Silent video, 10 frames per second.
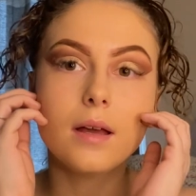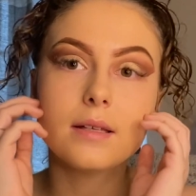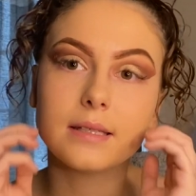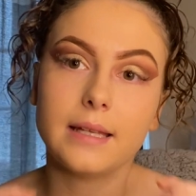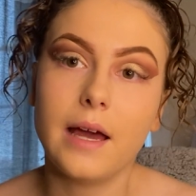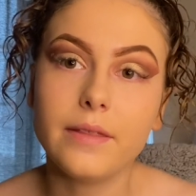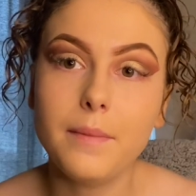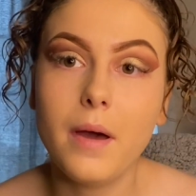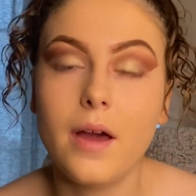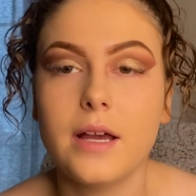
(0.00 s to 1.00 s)
So now that
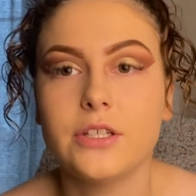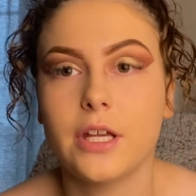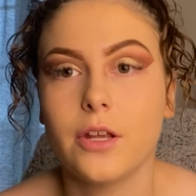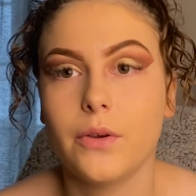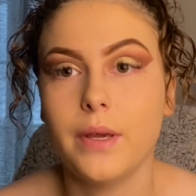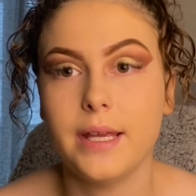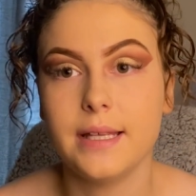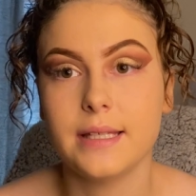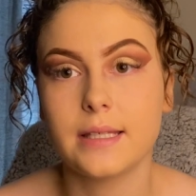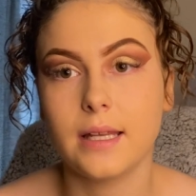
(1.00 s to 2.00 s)
my eyeshadow
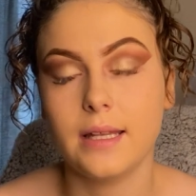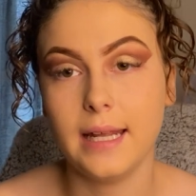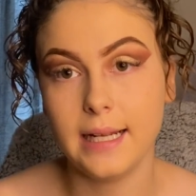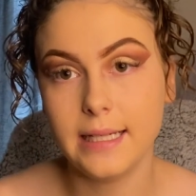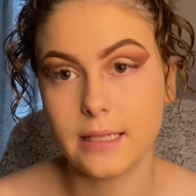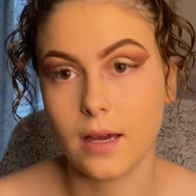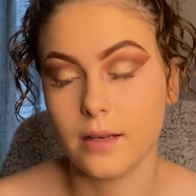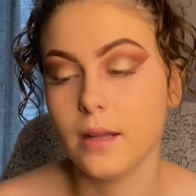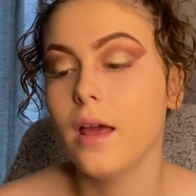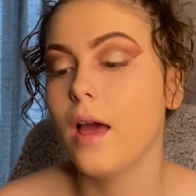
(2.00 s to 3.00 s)
is nearly
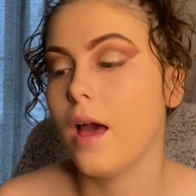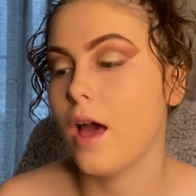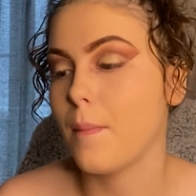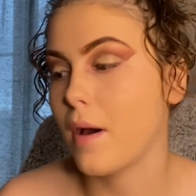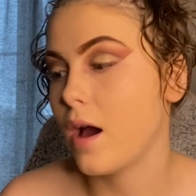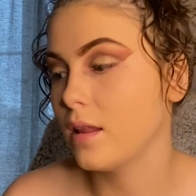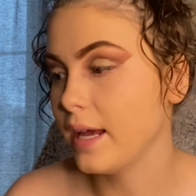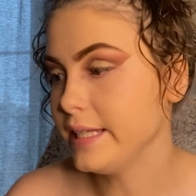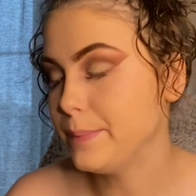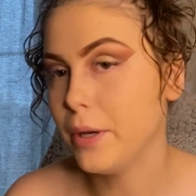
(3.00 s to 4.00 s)
done, I
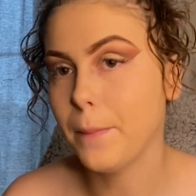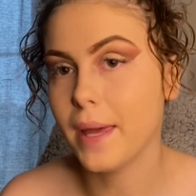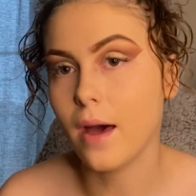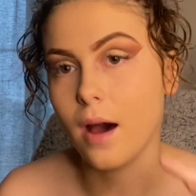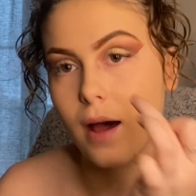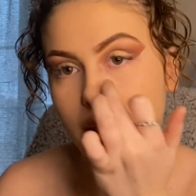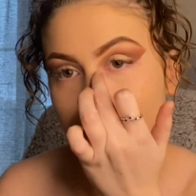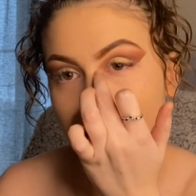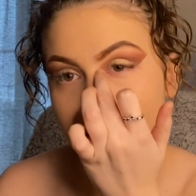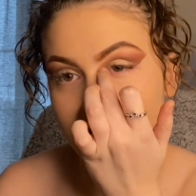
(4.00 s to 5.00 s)
like to put a bit of
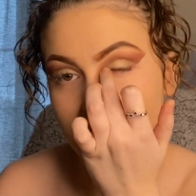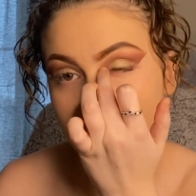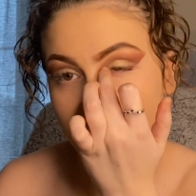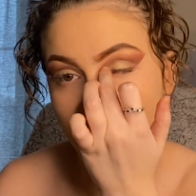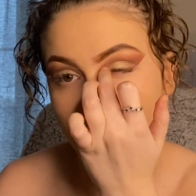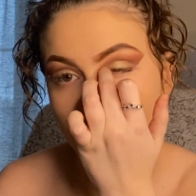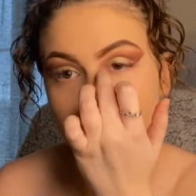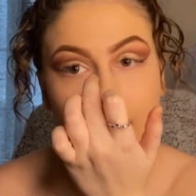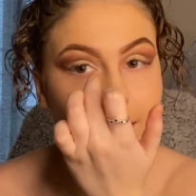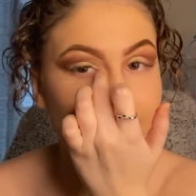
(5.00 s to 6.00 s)
highlight just there
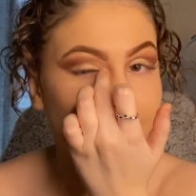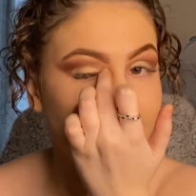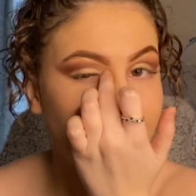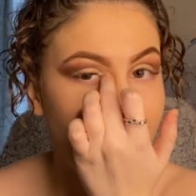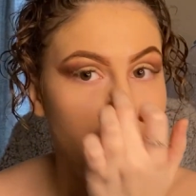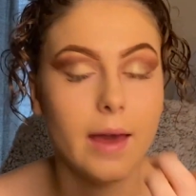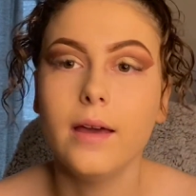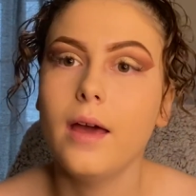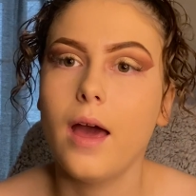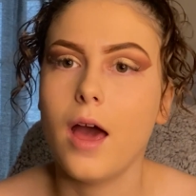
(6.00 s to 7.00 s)
and in there,
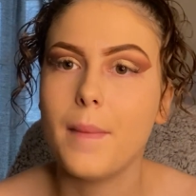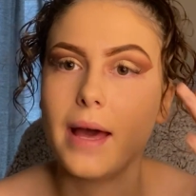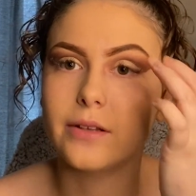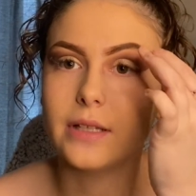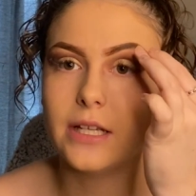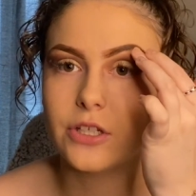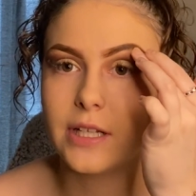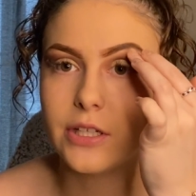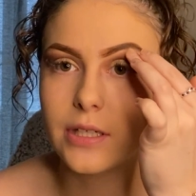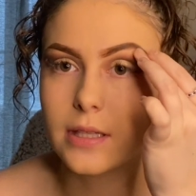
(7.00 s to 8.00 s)
and
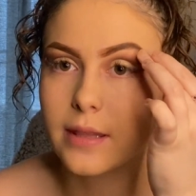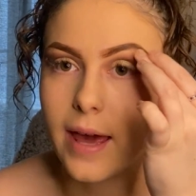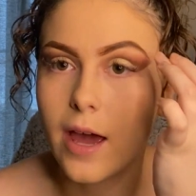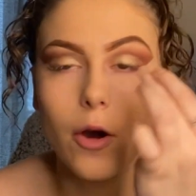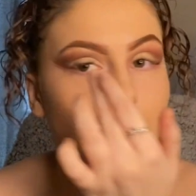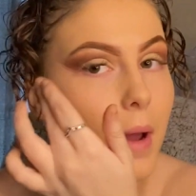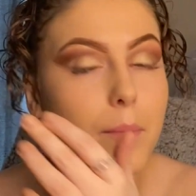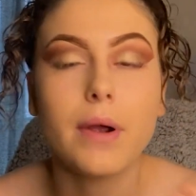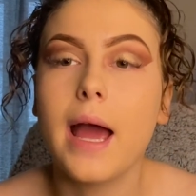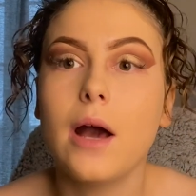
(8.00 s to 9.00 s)
literally just there on my
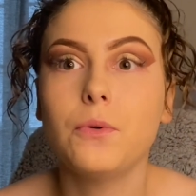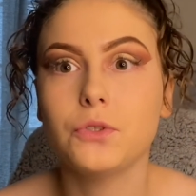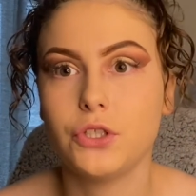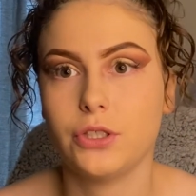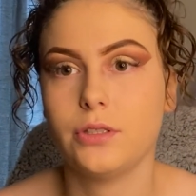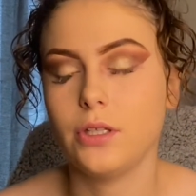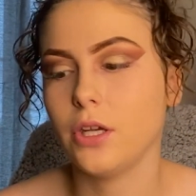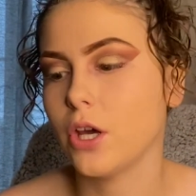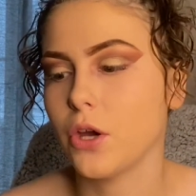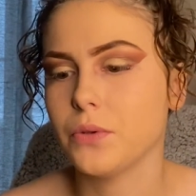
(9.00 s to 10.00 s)
brow, just,
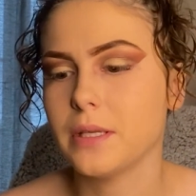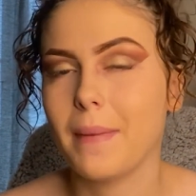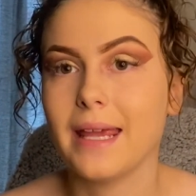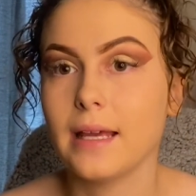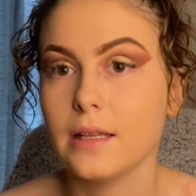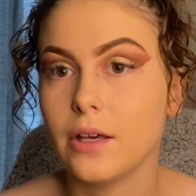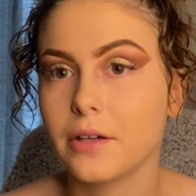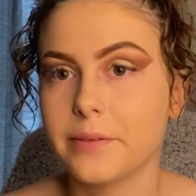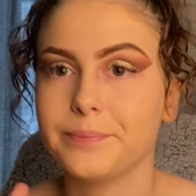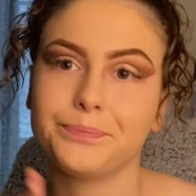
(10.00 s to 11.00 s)
you know, to make it
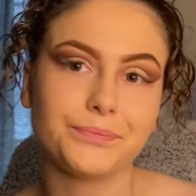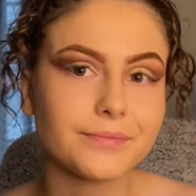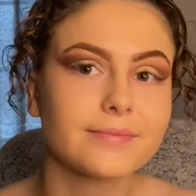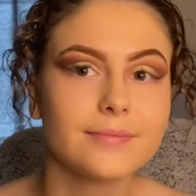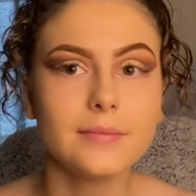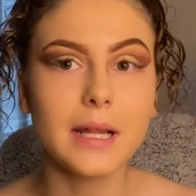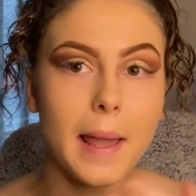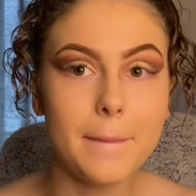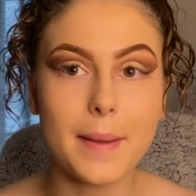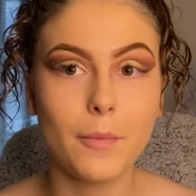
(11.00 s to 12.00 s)
look
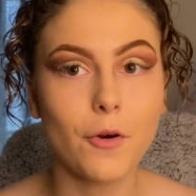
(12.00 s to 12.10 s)
a bit more